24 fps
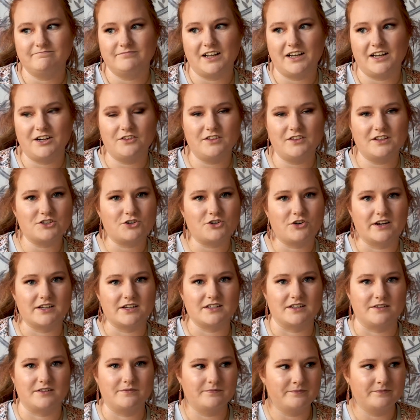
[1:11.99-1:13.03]
I know that's
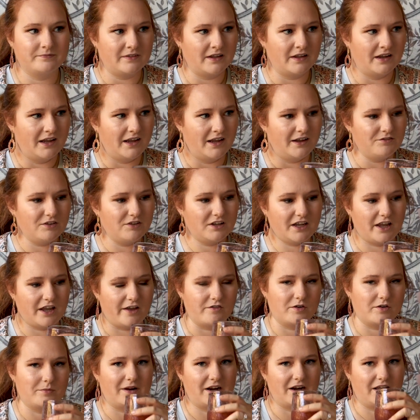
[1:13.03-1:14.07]
crazy. I feel like
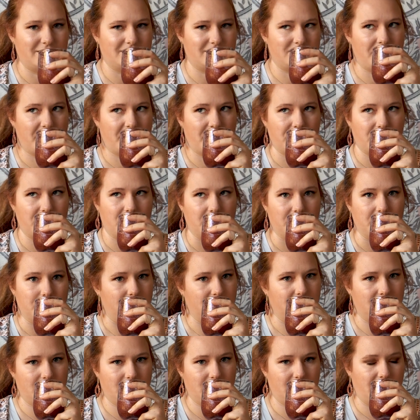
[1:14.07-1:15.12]
everybody has a favorite color,
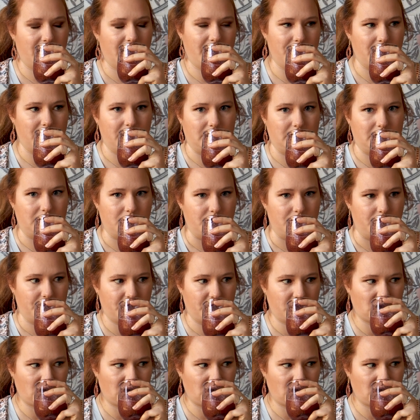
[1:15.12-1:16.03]
but I really don't.